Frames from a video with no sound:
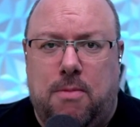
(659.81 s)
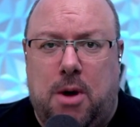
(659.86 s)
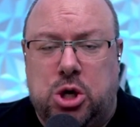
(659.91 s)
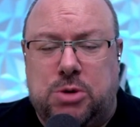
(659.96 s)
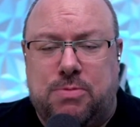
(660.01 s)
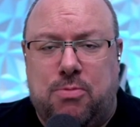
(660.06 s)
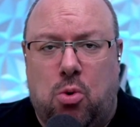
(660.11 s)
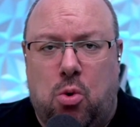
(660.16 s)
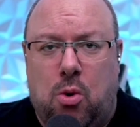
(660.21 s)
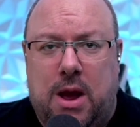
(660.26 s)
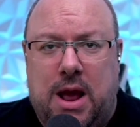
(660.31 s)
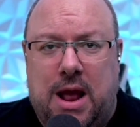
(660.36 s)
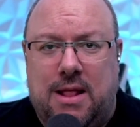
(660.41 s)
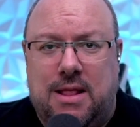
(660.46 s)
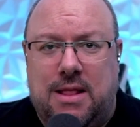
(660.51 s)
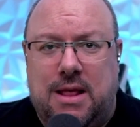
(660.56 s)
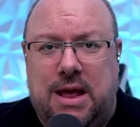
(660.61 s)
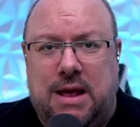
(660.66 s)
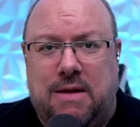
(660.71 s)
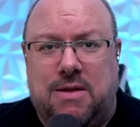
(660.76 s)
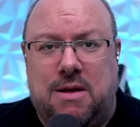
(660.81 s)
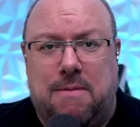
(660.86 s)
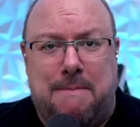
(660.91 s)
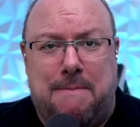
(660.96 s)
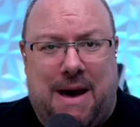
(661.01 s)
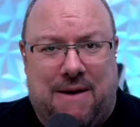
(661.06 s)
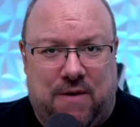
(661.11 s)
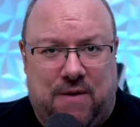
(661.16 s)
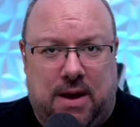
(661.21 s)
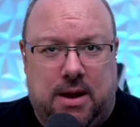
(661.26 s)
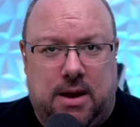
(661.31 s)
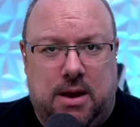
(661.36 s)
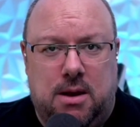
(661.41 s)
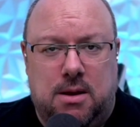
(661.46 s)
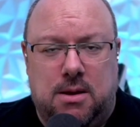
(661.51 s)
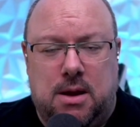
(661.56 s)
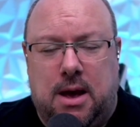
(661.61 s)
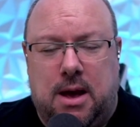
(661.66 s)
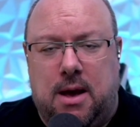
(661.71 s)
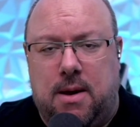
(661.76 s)
much more in the Mavic
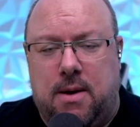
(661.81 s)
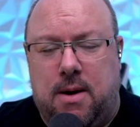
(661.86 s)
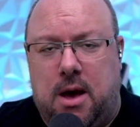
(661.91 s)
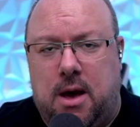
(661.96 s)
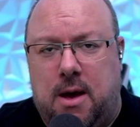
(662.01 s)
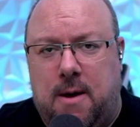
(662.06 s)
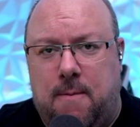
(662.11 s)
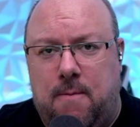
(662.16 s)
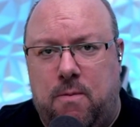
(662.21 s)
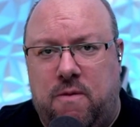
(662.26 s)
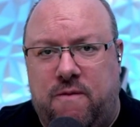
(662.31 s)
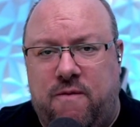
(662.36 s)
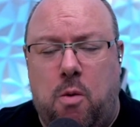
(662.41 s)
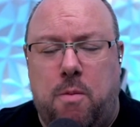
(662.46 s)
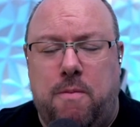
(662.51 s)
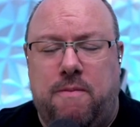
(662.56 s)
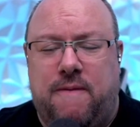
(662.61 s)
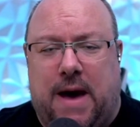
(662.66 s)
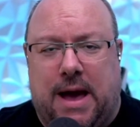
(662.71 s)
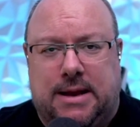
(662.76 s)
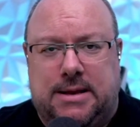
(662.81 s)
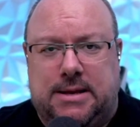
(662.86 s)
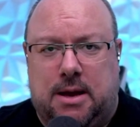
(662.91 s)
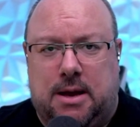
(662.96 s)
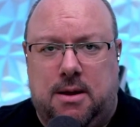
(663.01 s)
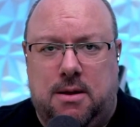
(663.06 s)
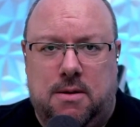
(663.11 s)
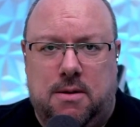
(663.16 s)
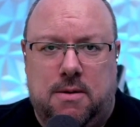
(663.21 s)
form factor